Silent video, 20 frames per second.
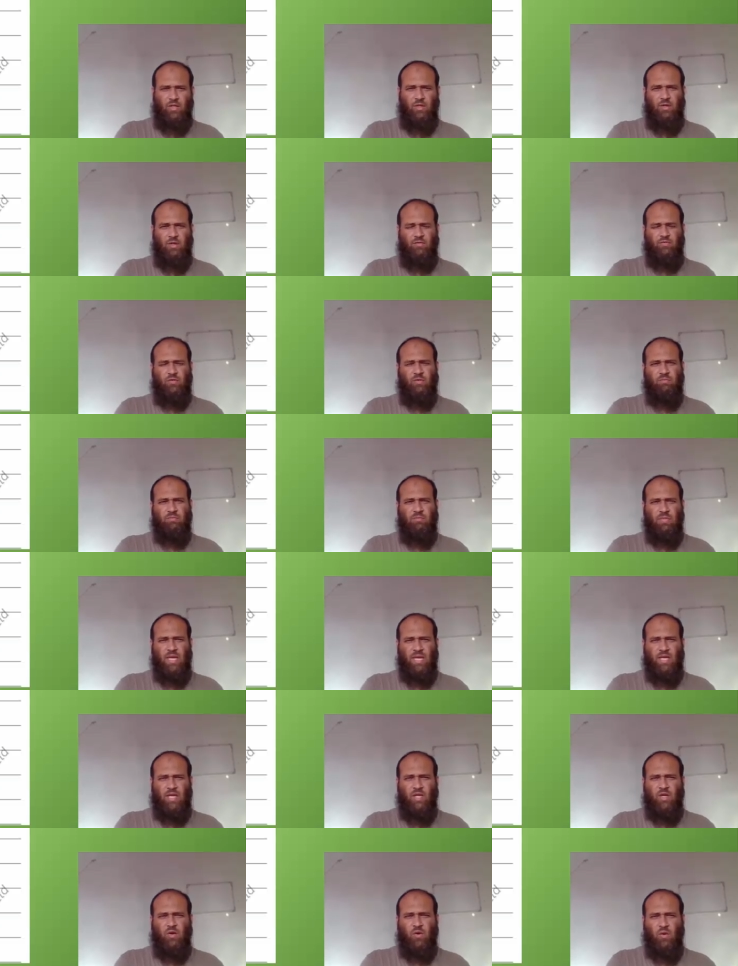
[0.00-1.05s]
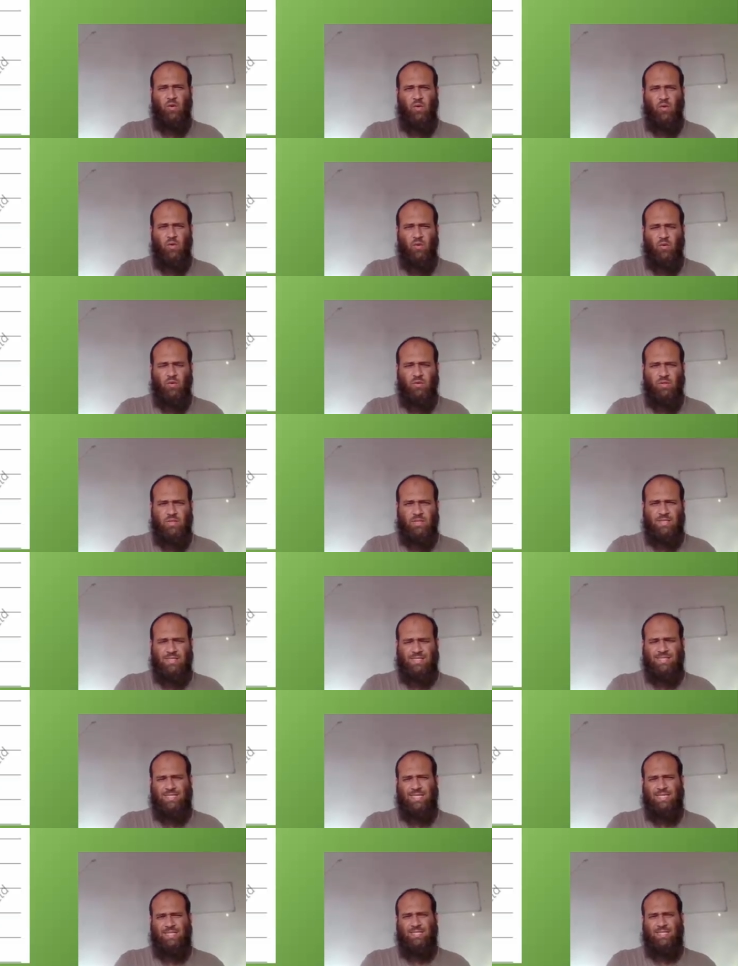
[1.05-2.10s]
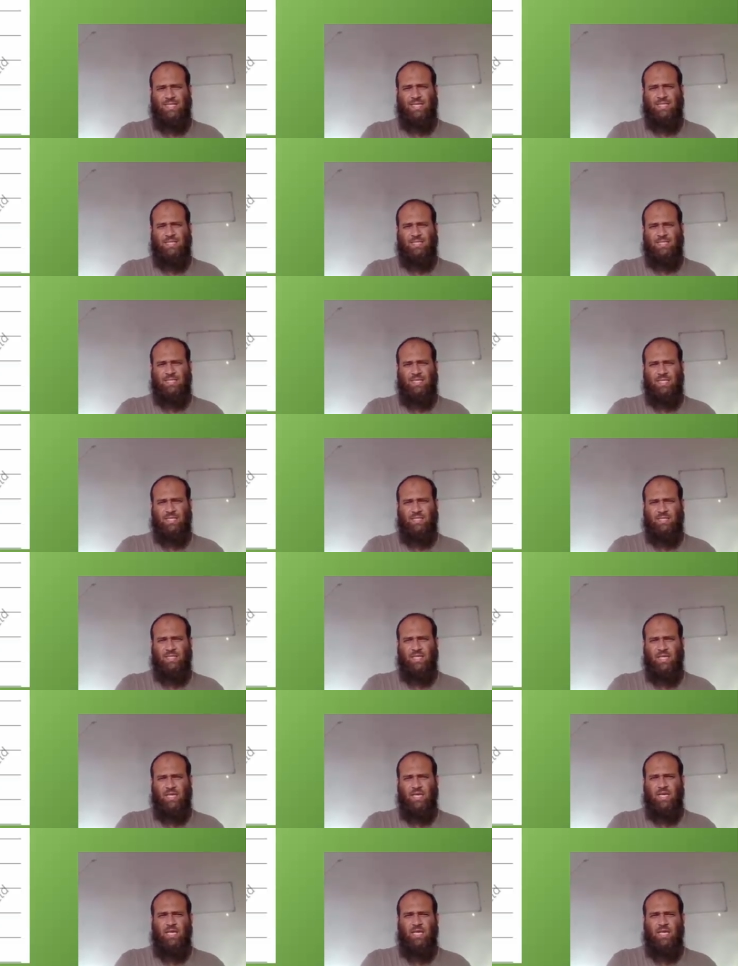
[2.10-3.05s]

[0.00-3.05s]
you have to make your own sentences